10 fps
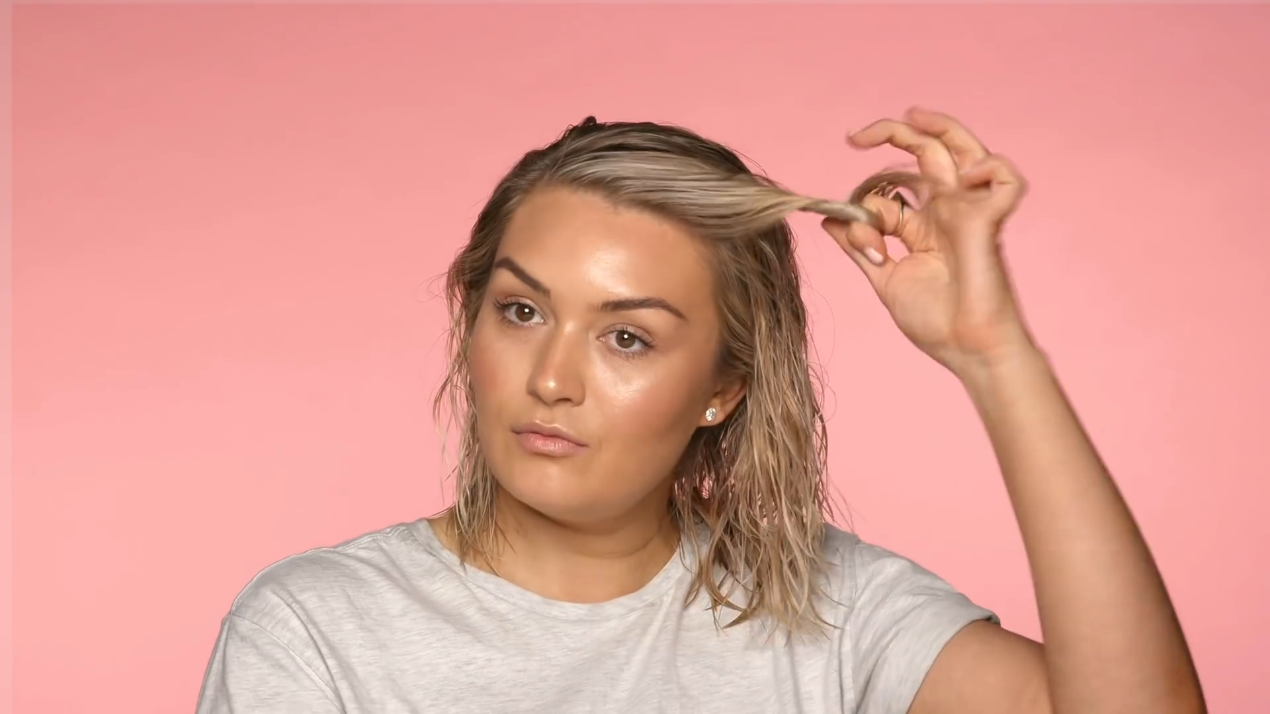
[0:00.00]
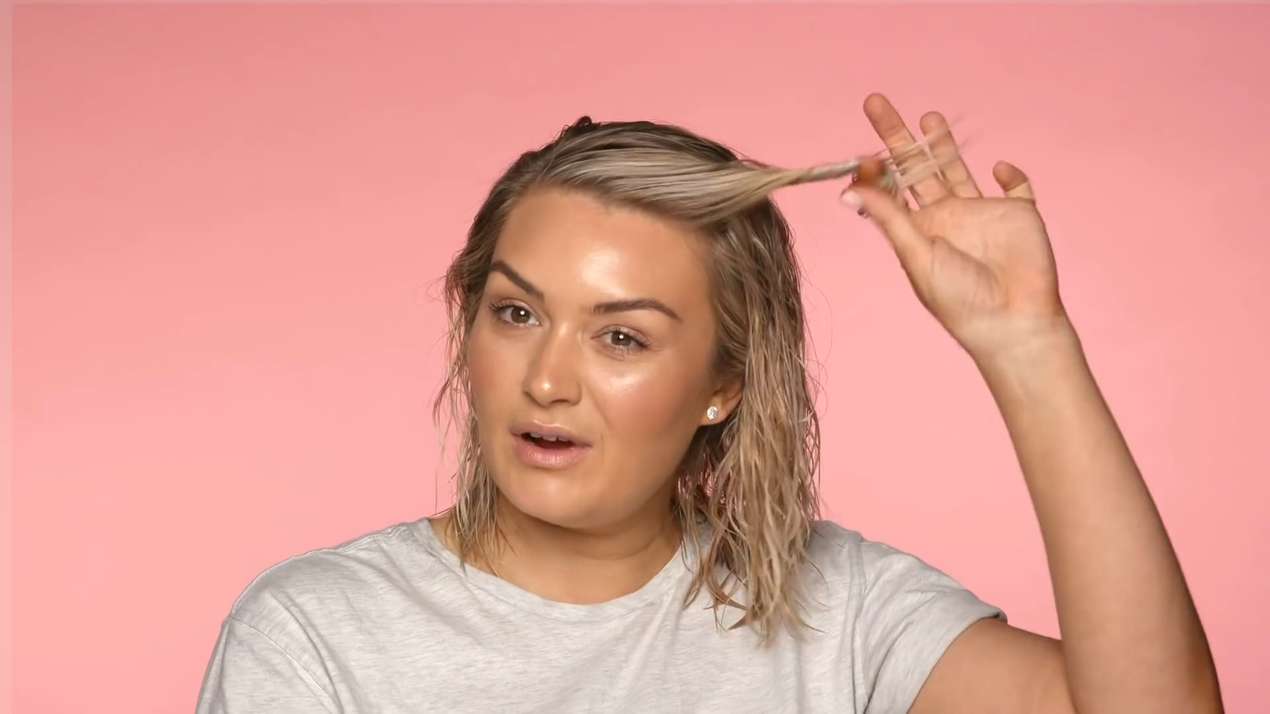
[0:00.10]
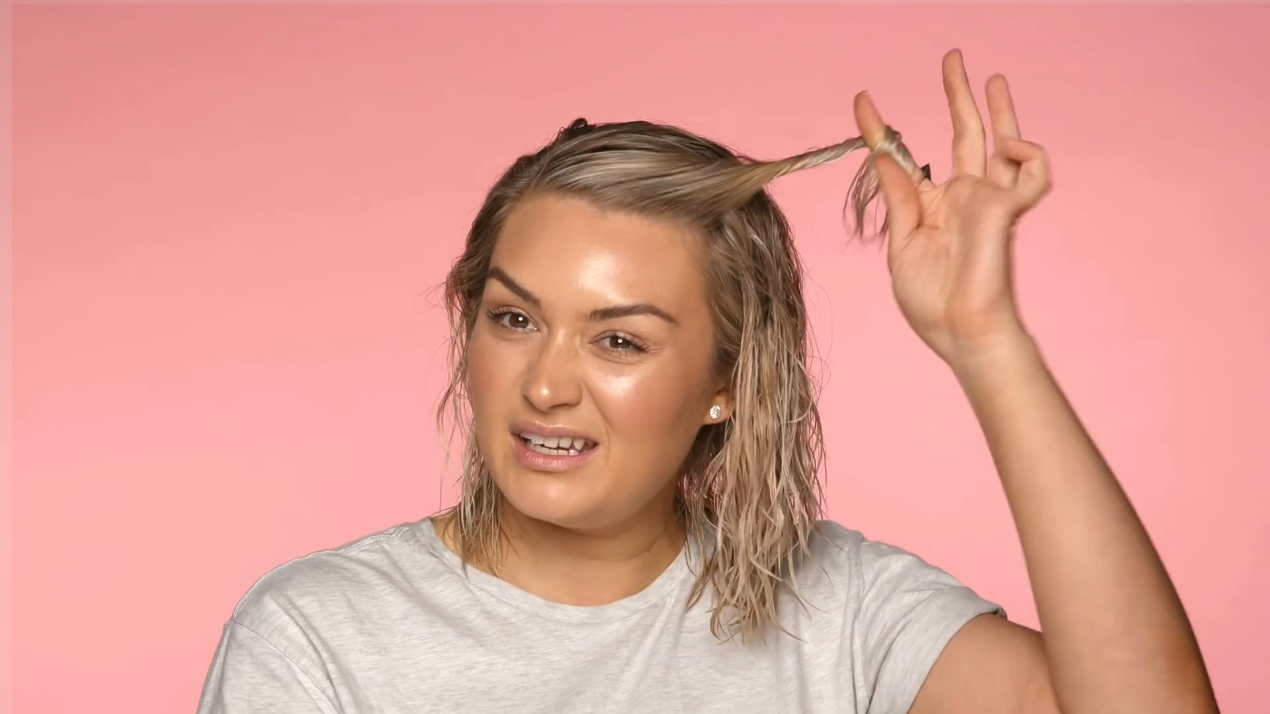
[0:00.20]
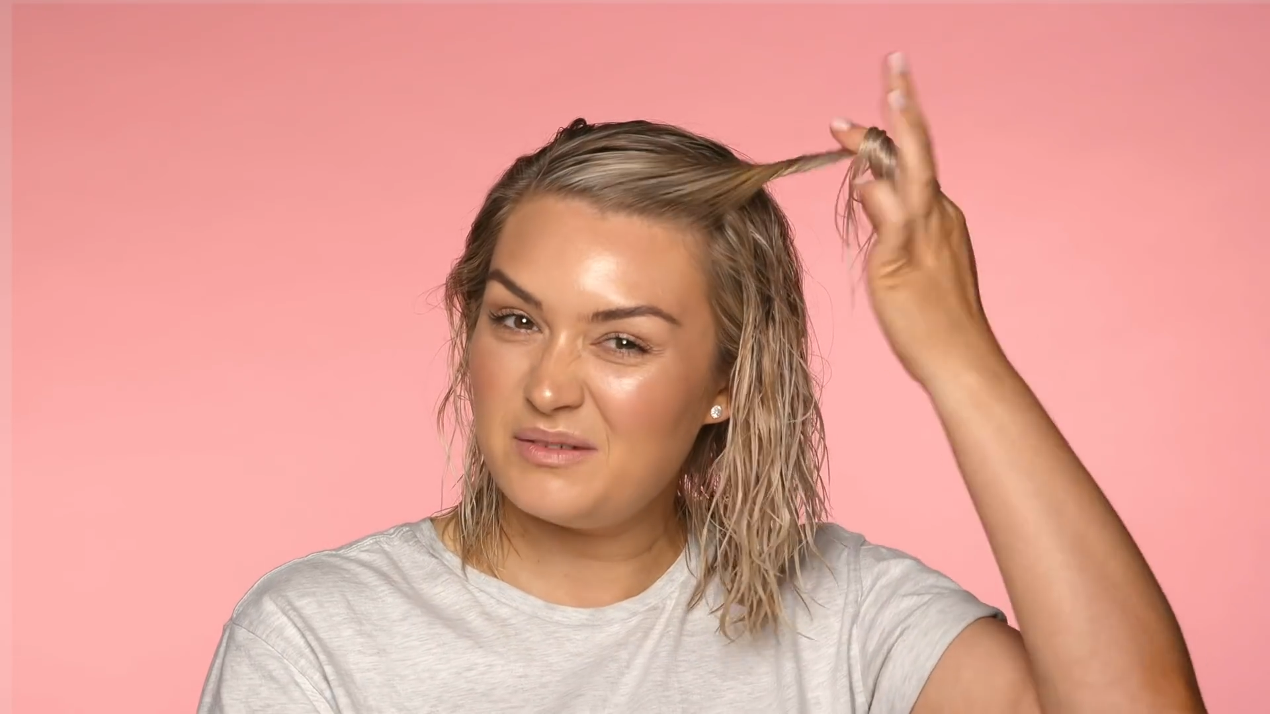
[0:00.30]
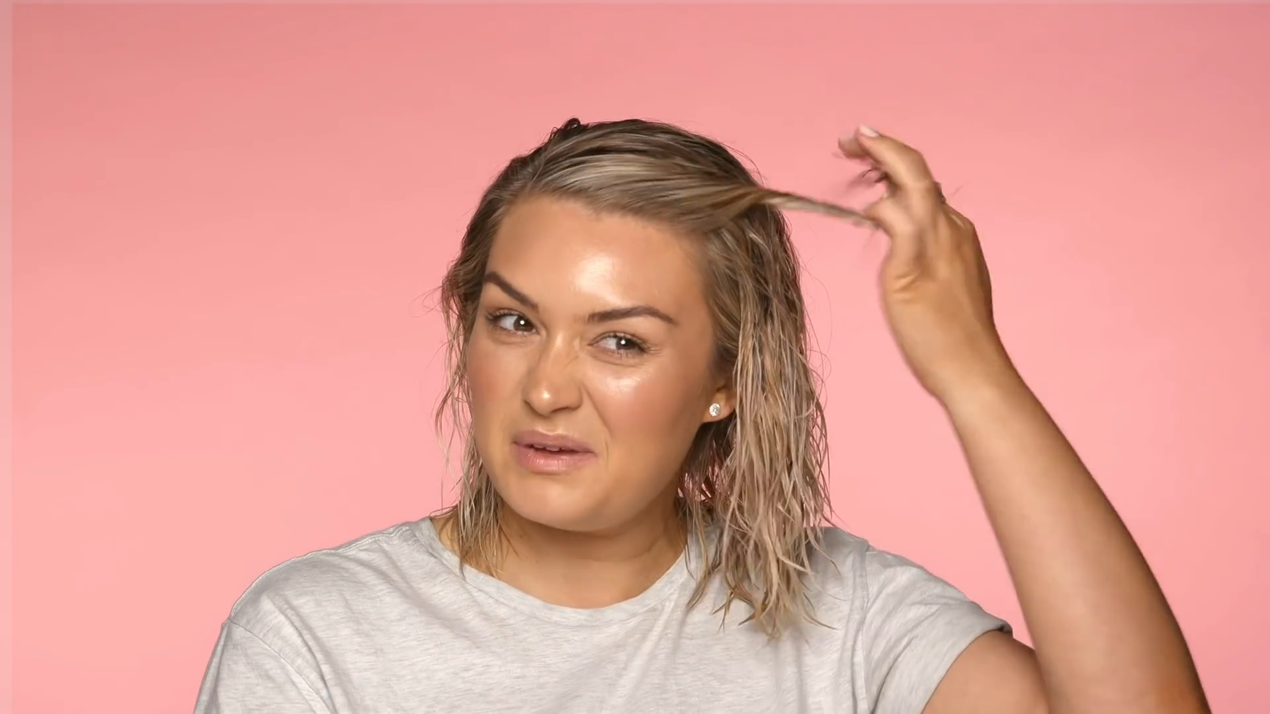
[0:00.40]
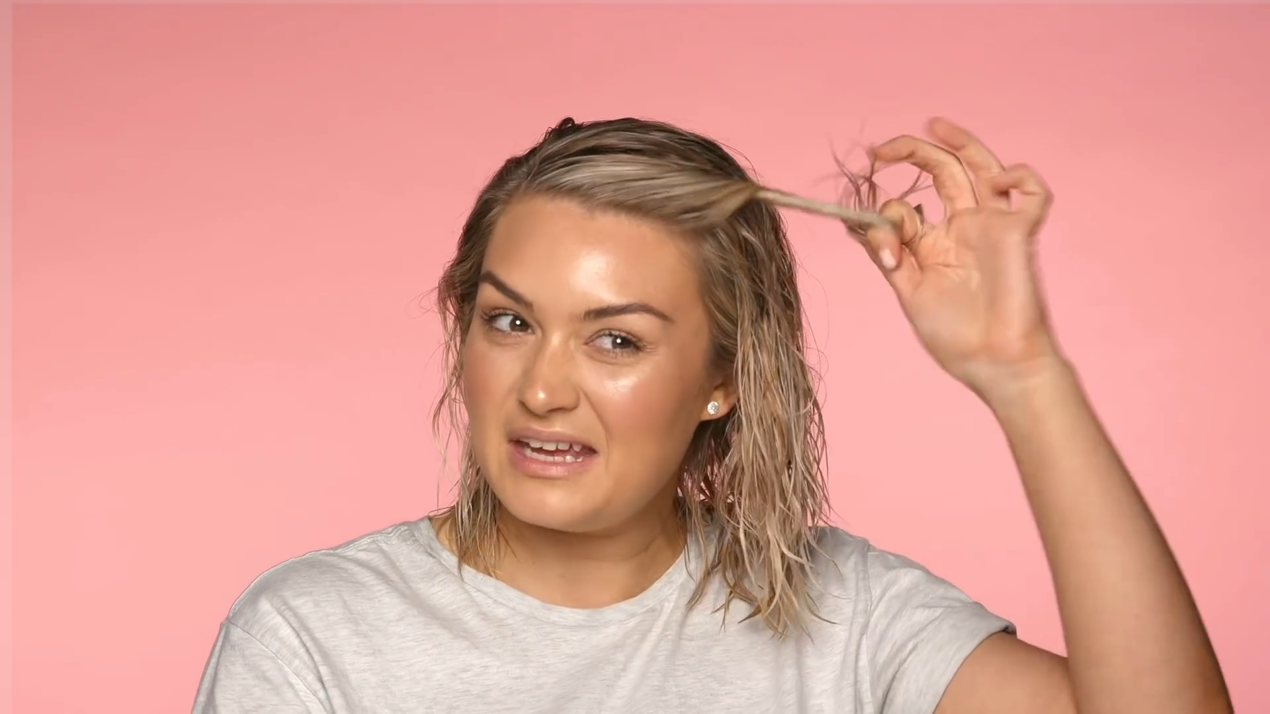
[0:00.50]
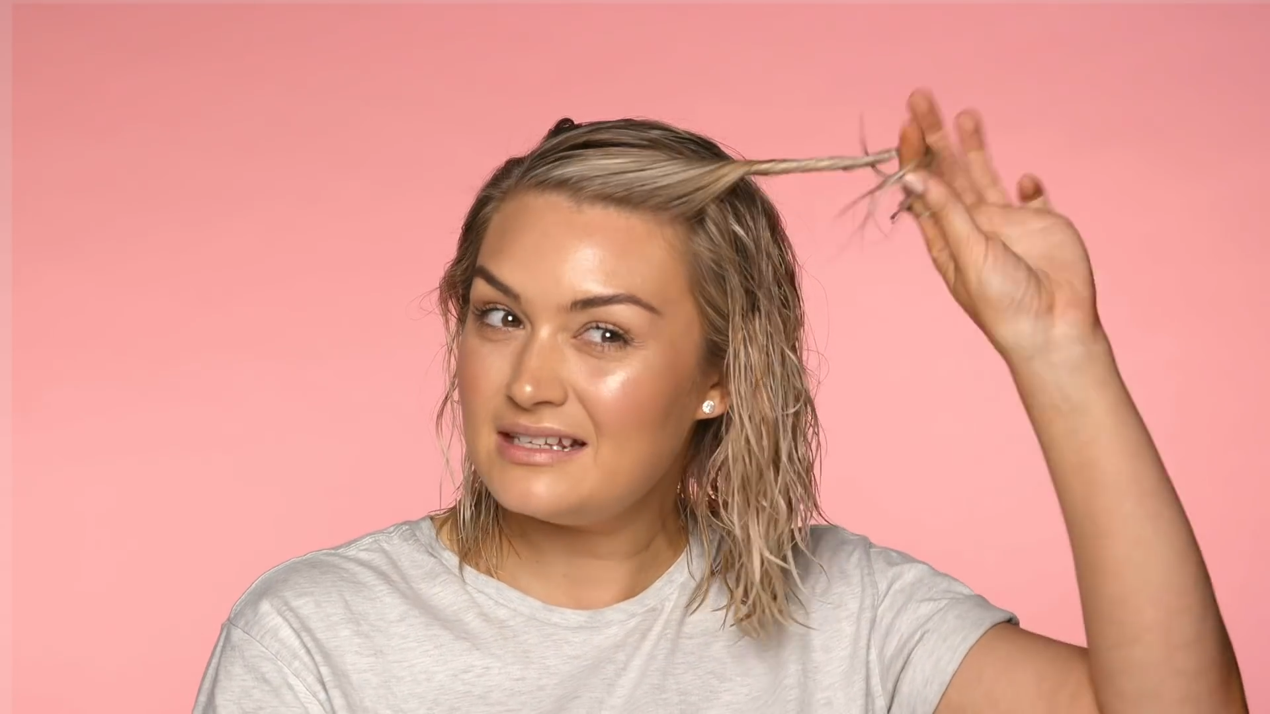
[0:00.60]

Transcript: random